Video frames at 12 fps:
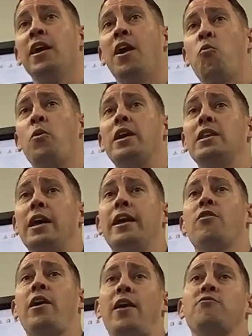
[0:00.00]
A week
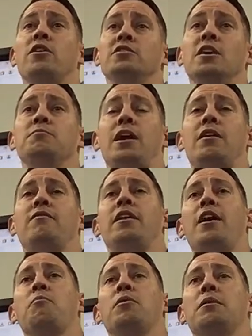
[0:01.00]
later, after I jumped out of that
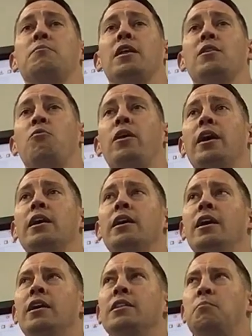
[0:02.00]
airplane, by the way,
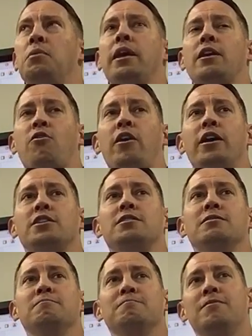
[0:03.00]
the plane crashed.